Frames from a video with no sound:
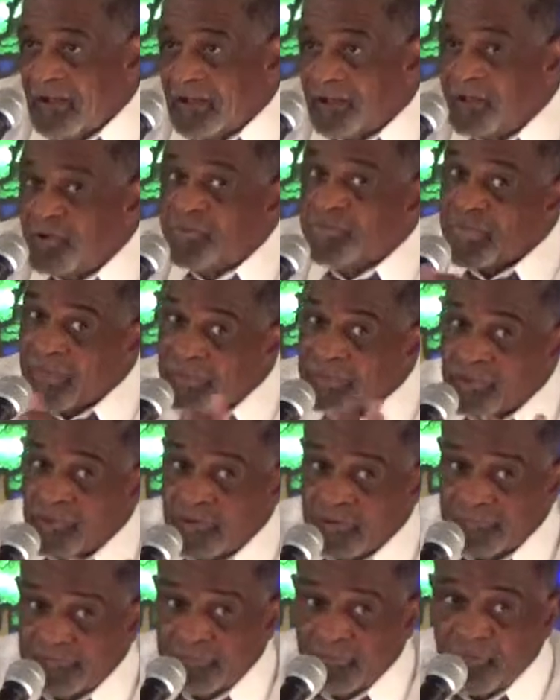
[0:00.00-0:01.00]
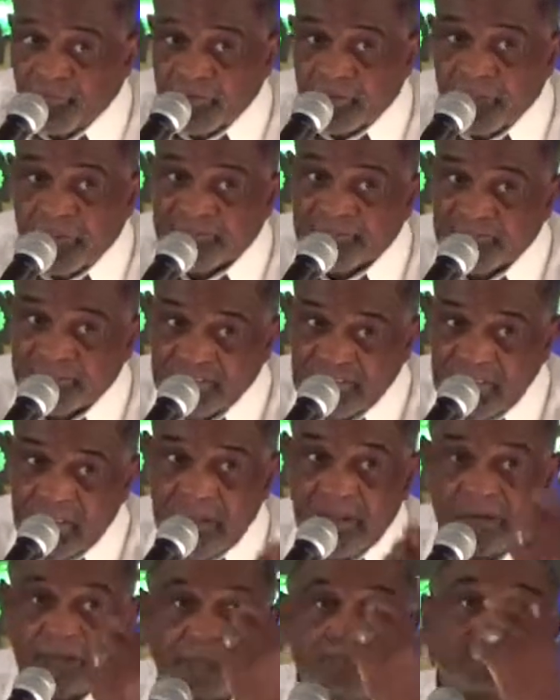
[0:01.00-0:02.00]
You think you can fool them, but you
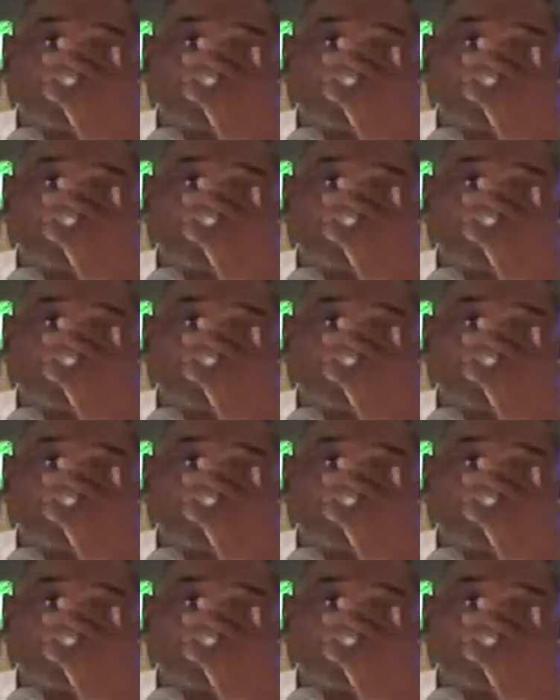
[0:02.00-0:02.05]
can't.